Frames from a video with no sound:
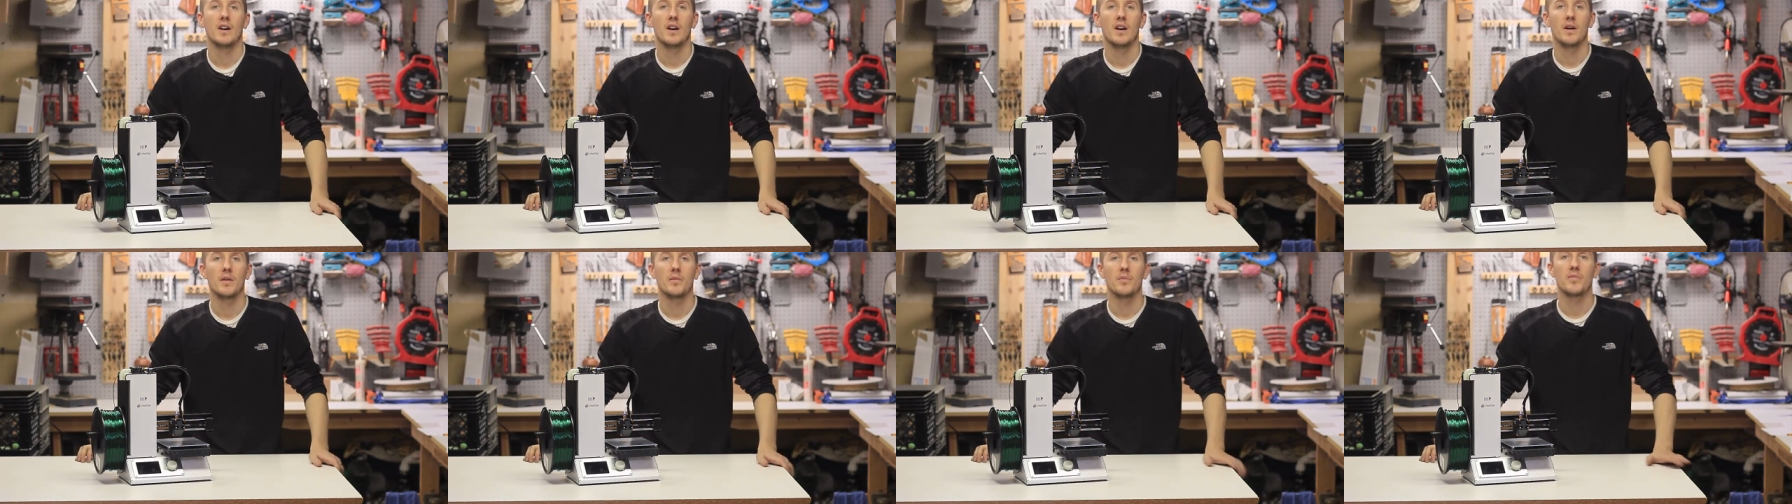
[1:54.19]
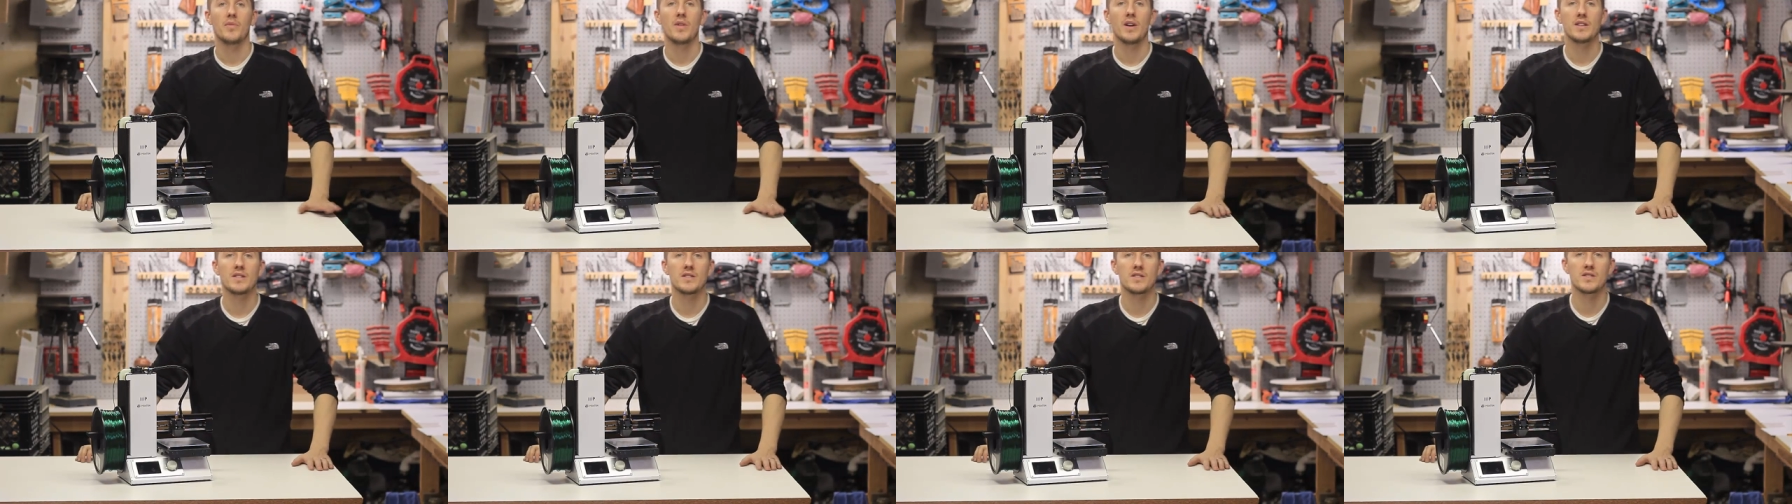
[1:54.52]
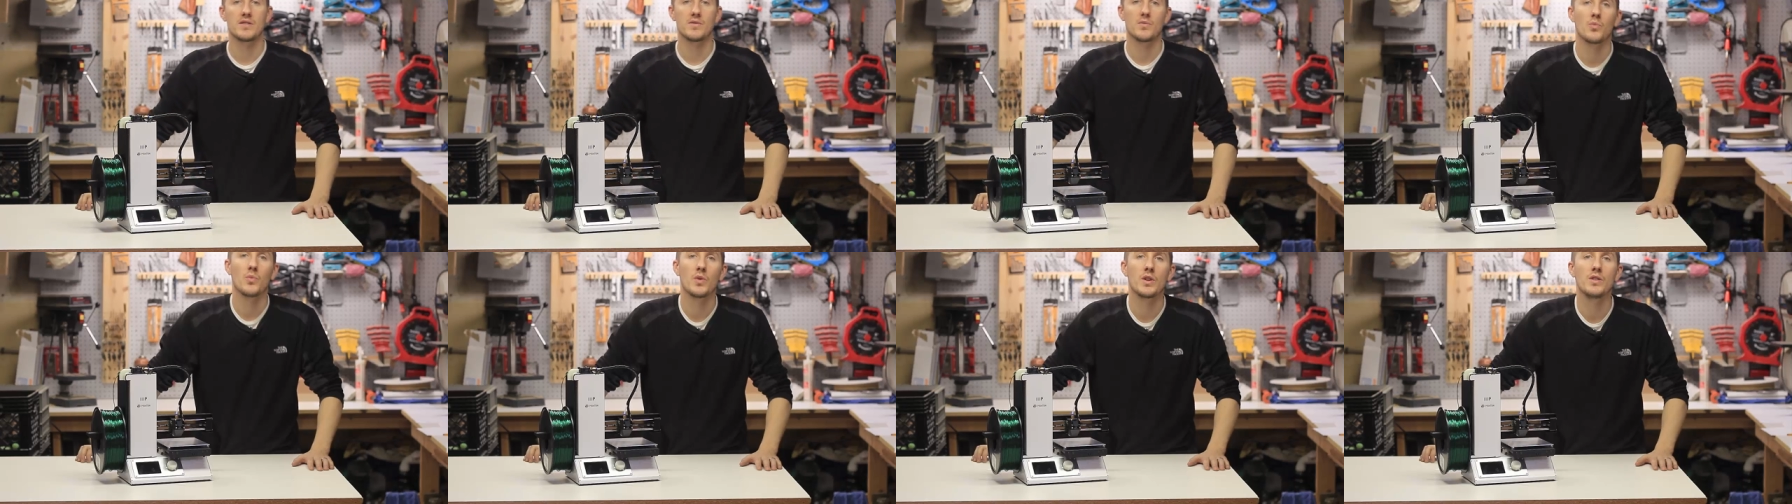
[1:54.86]
um,
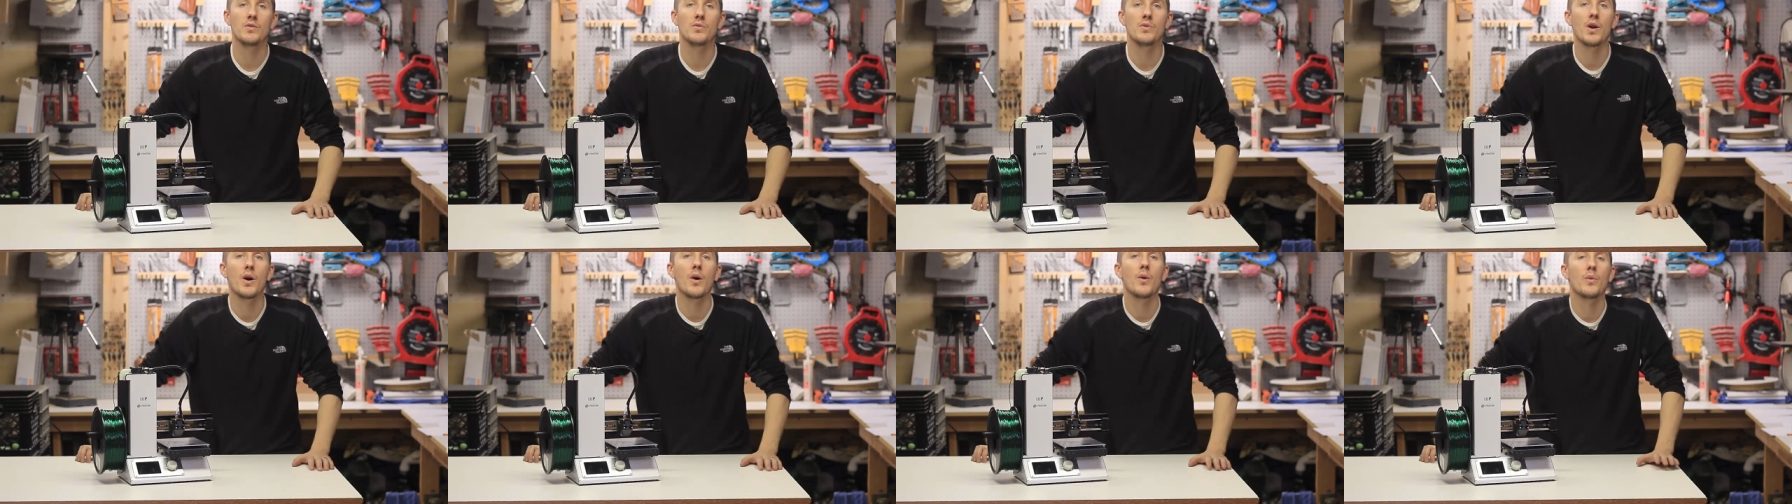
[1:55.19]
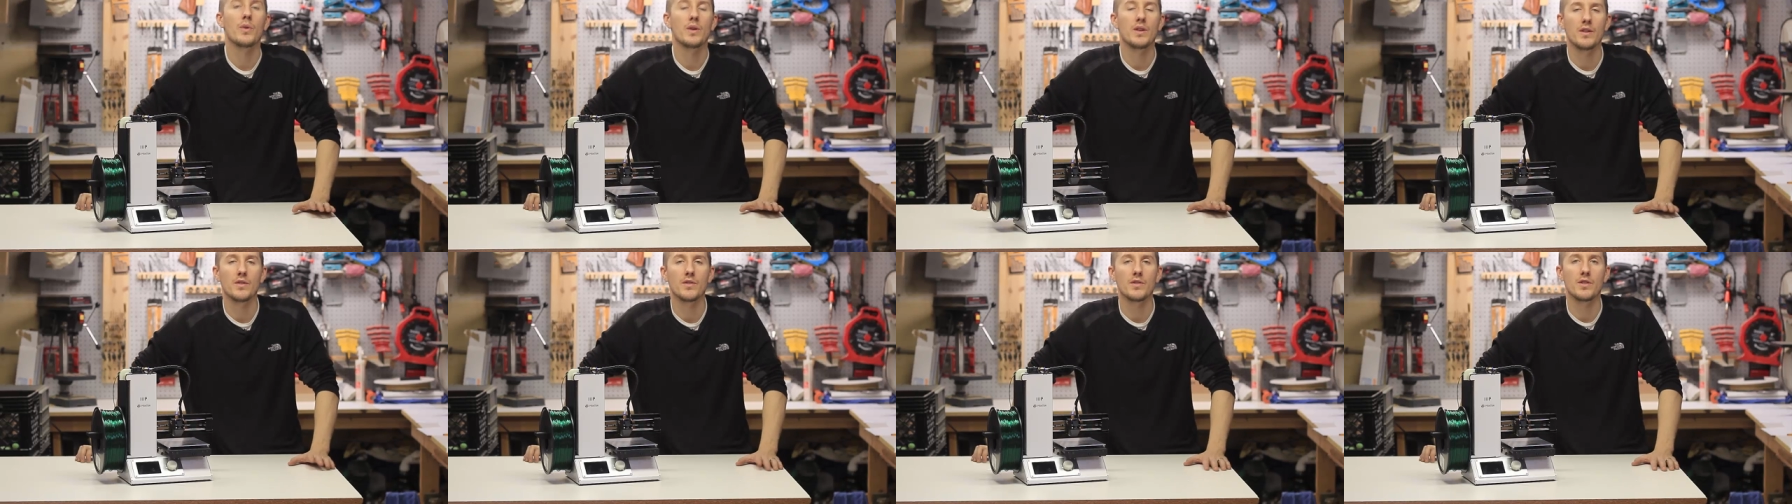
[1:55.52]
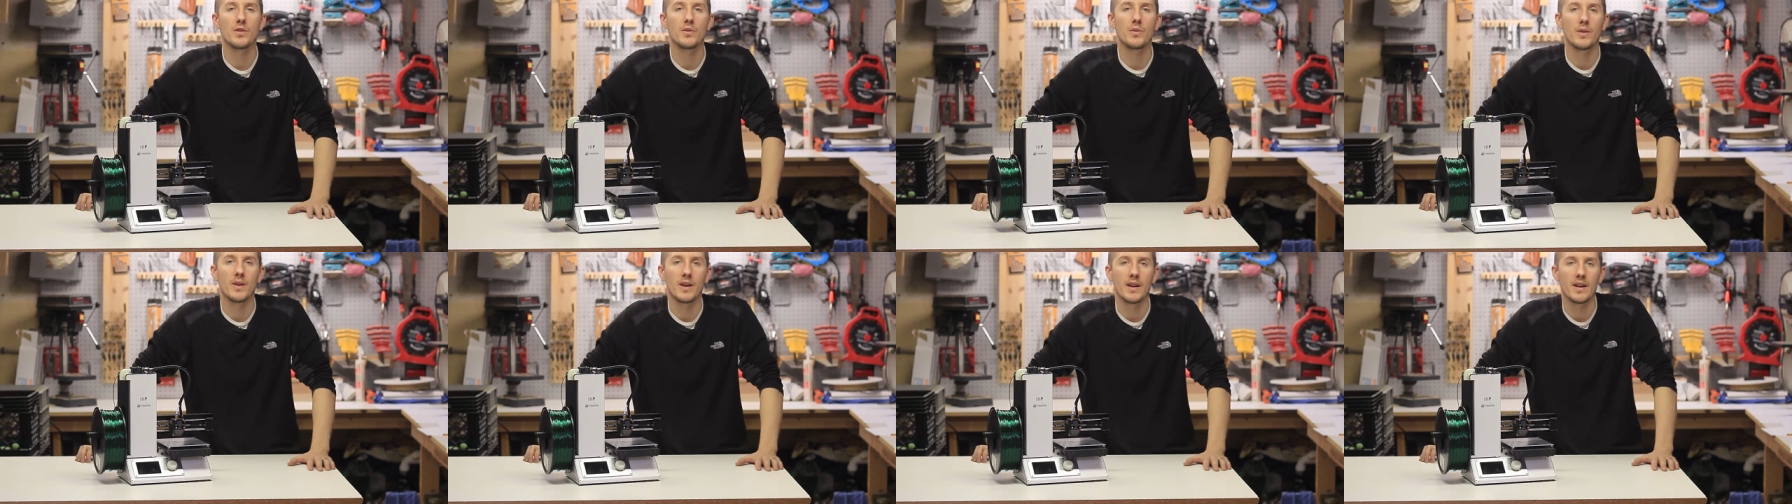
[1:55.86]
that's when you know what you're
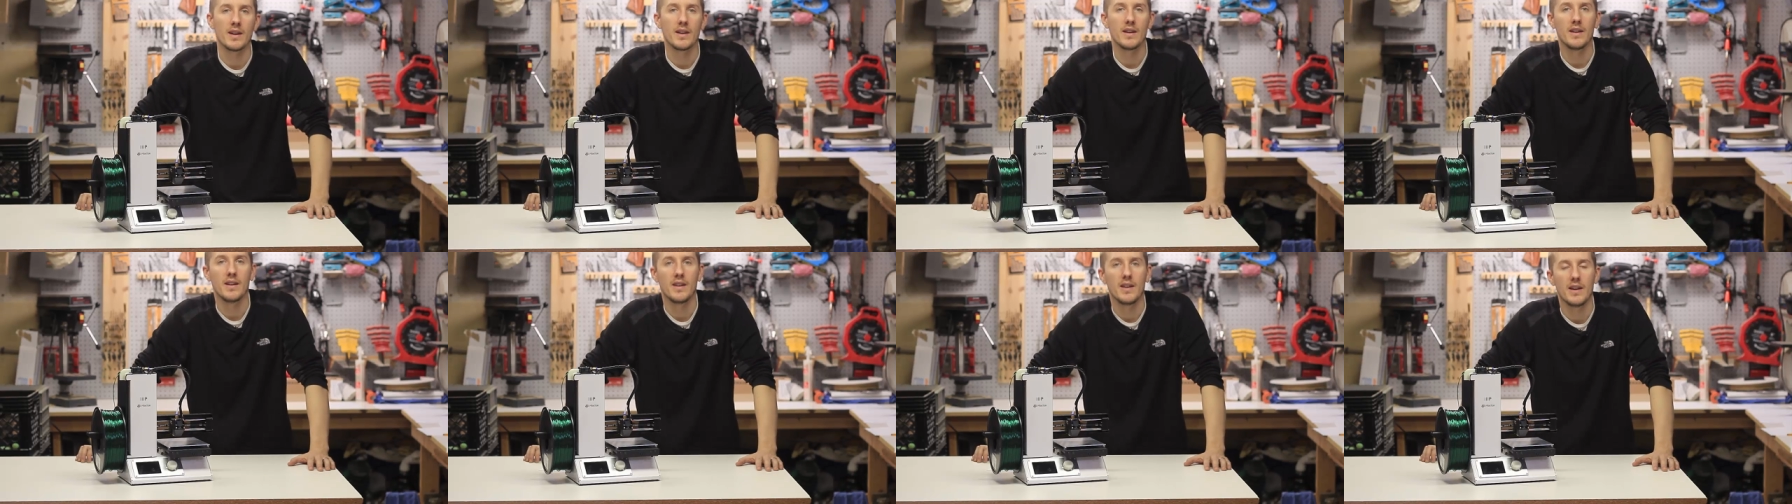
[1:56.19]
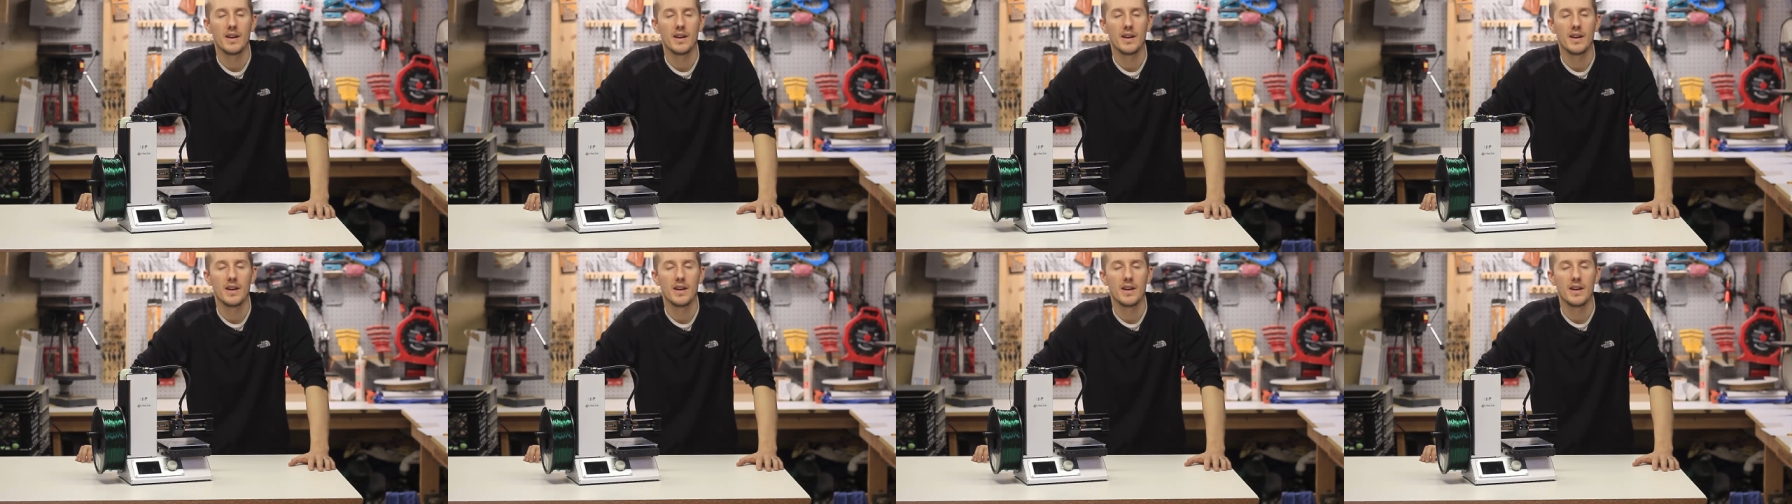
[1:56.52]
doing